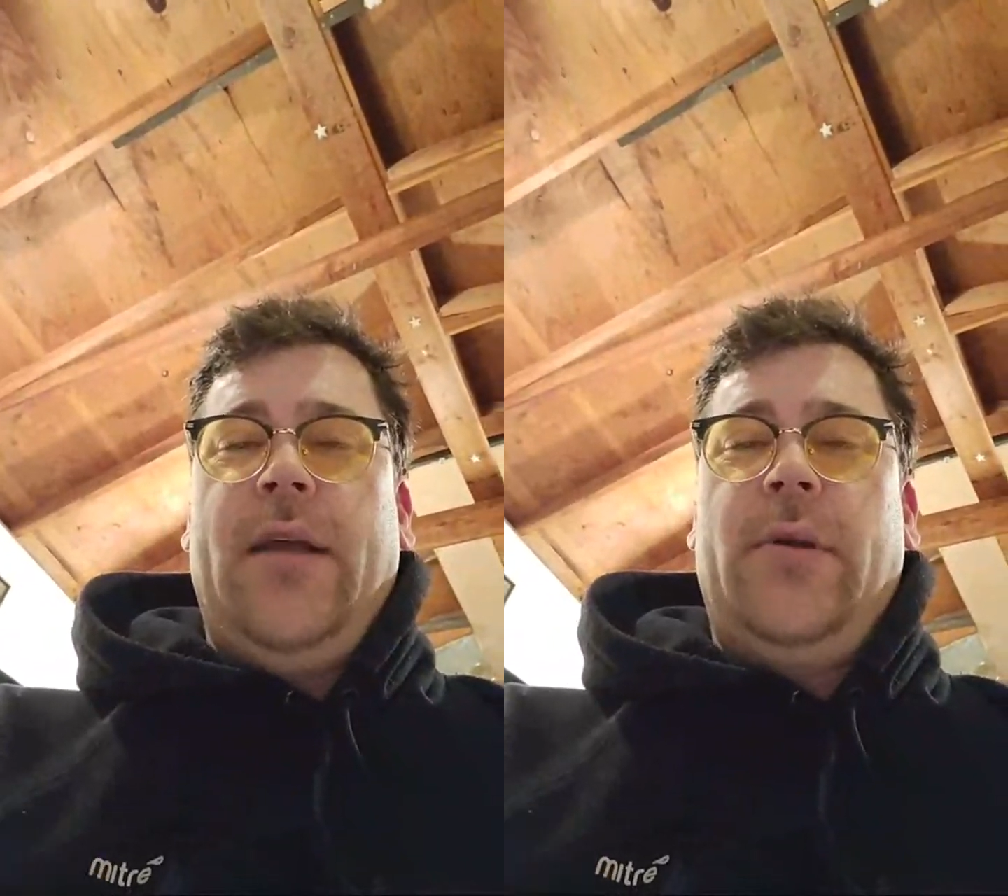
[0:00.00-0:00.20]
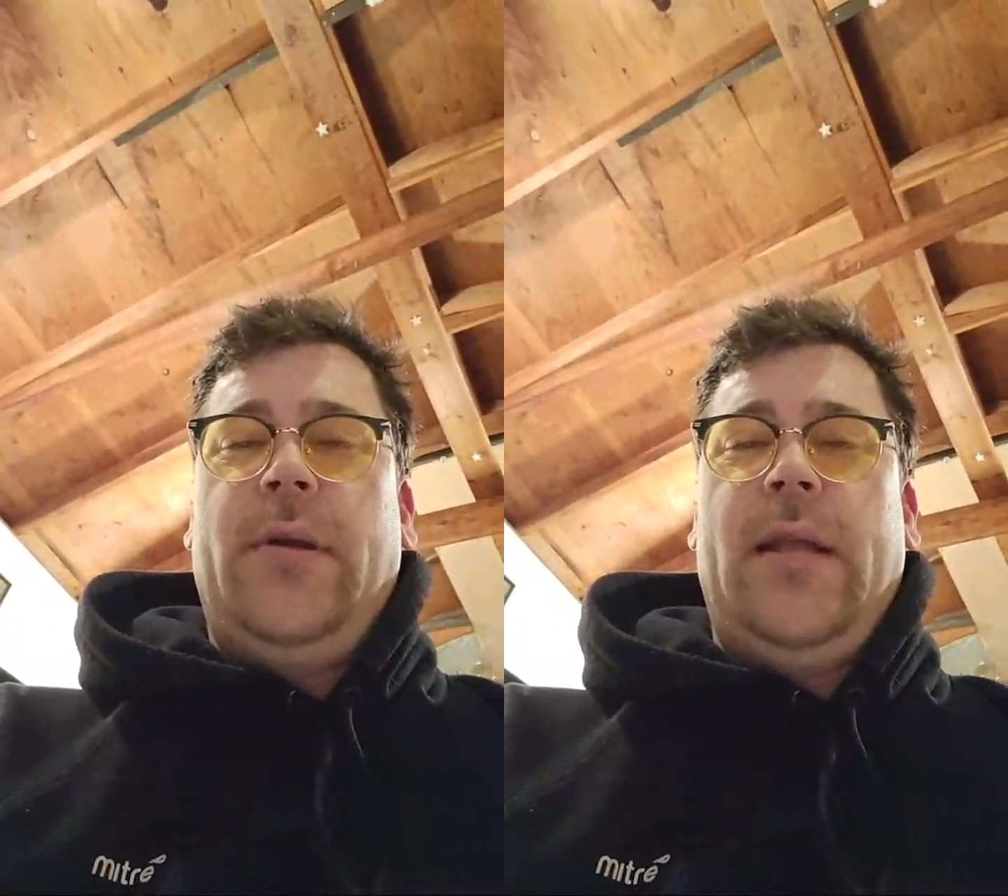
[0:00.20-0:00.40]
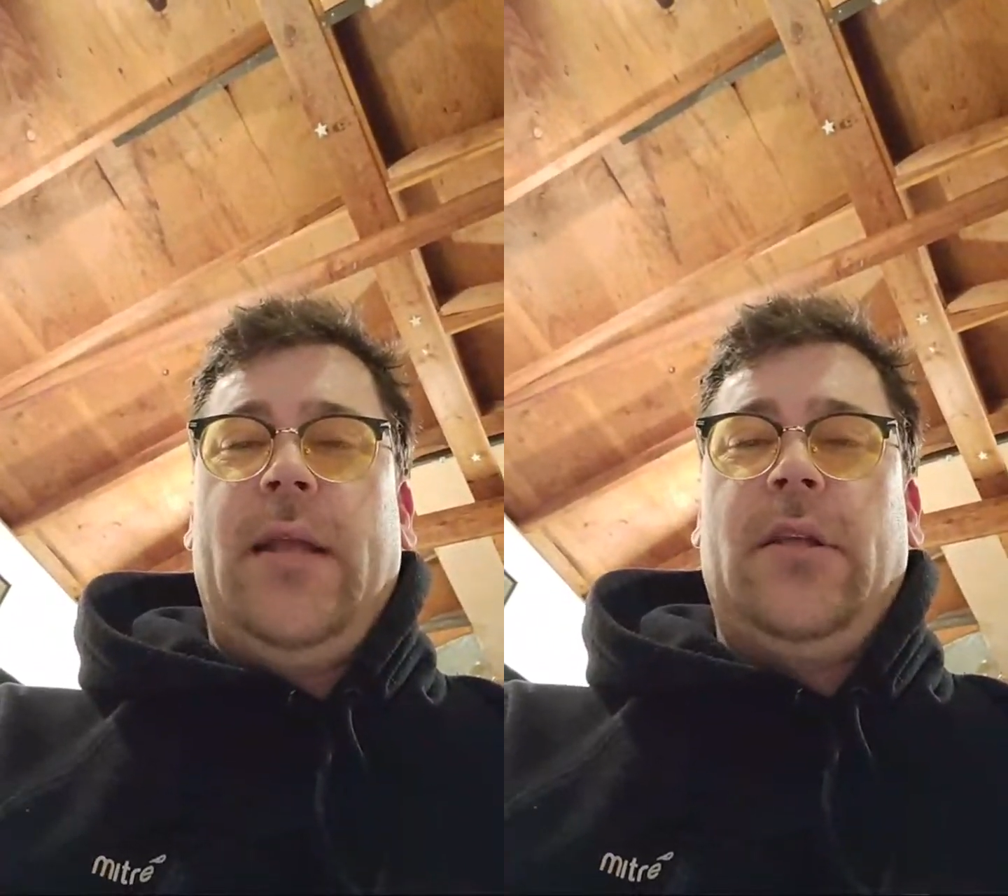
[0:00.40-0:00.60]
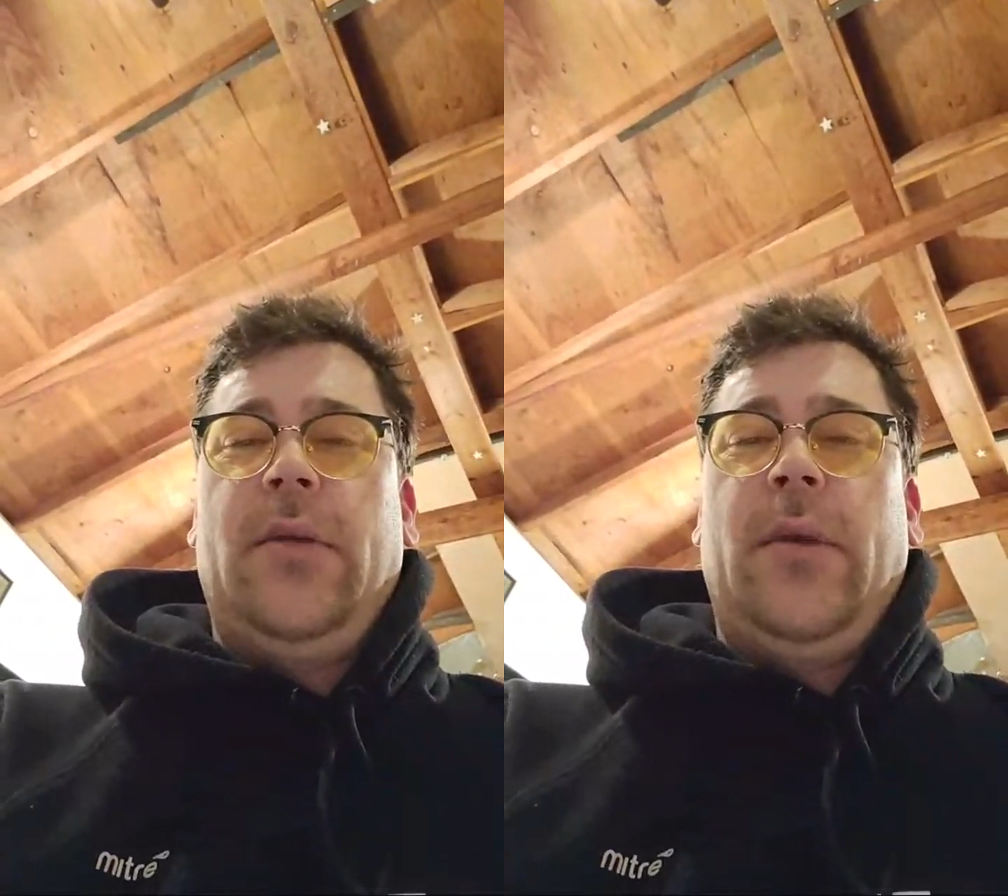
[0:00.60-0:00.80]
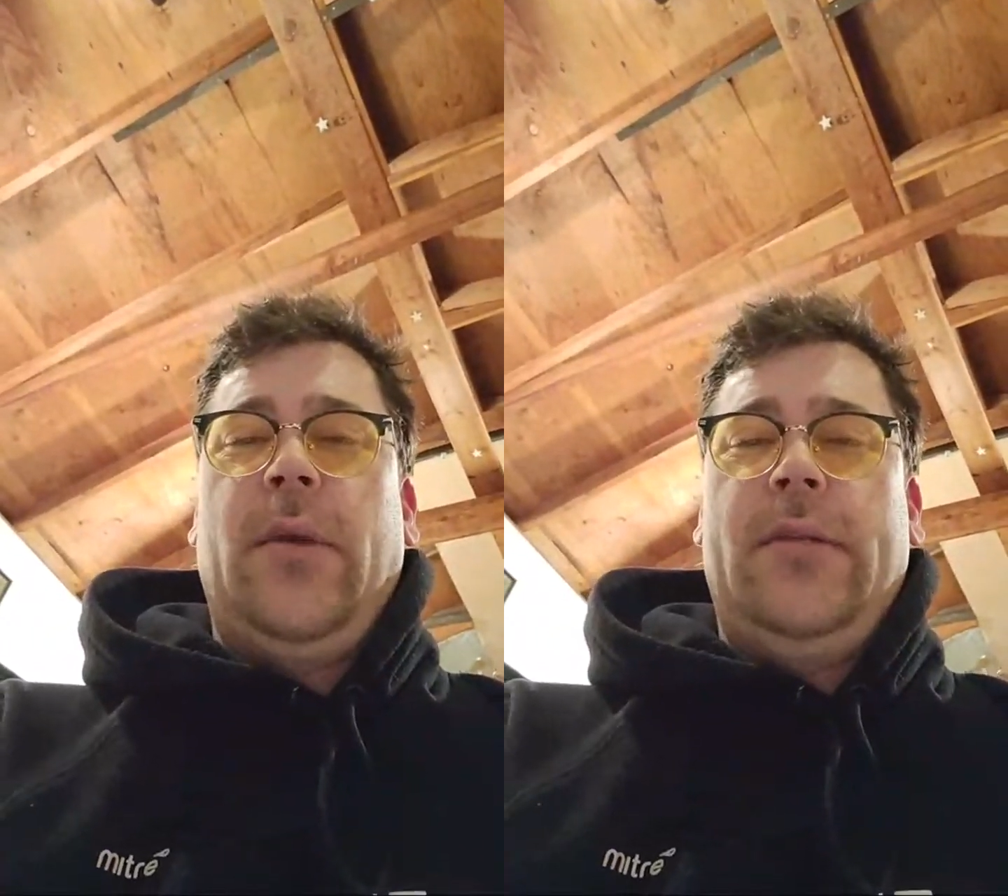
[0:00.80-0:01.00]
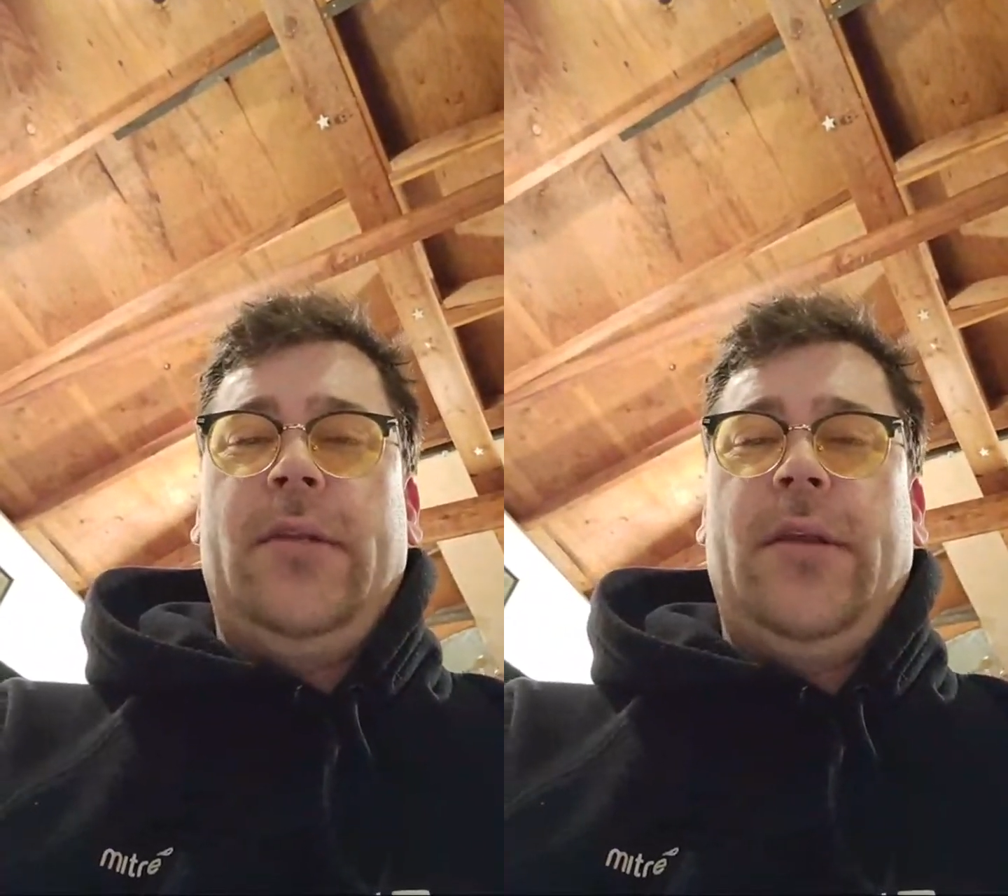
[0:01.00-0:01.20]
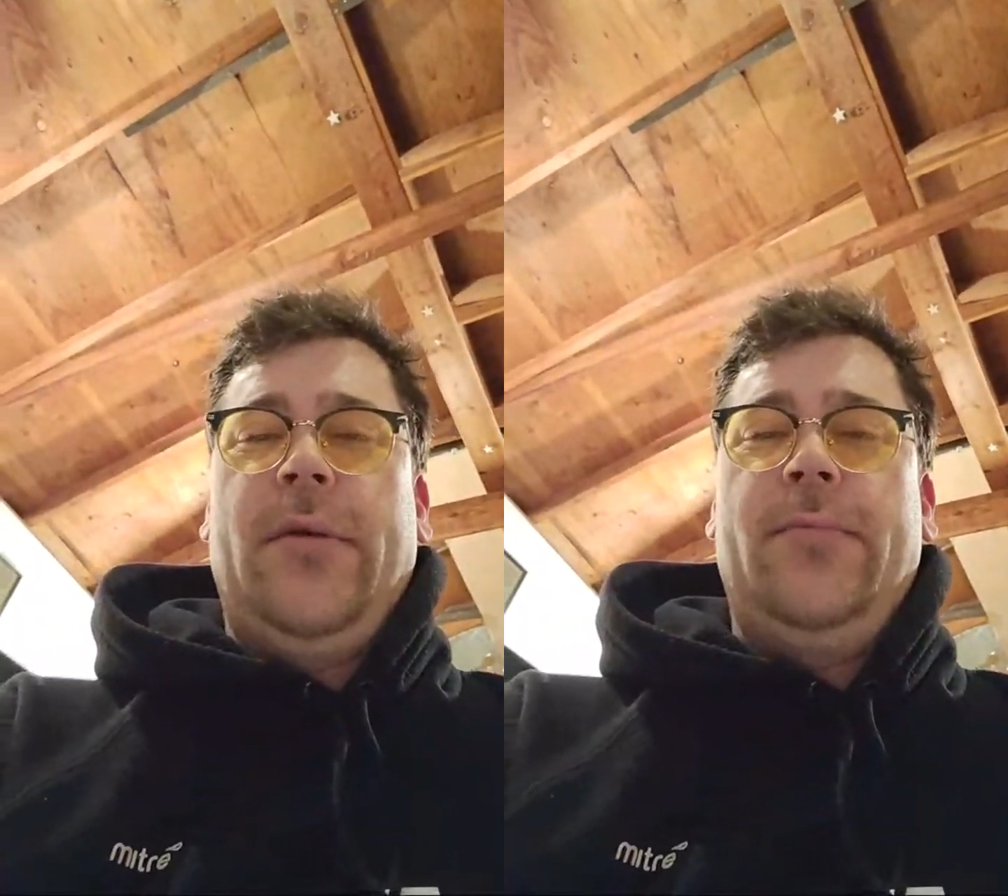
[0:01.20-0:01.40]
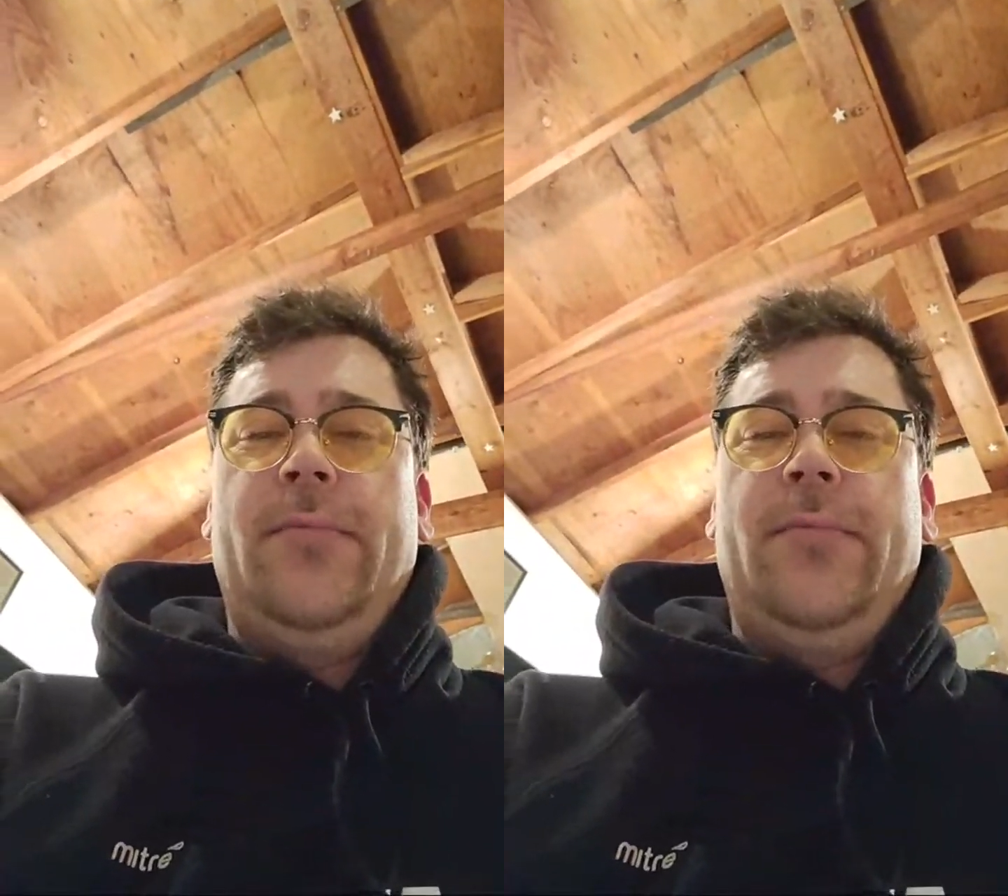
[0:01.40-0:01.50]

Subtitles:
so I can actually read it to you.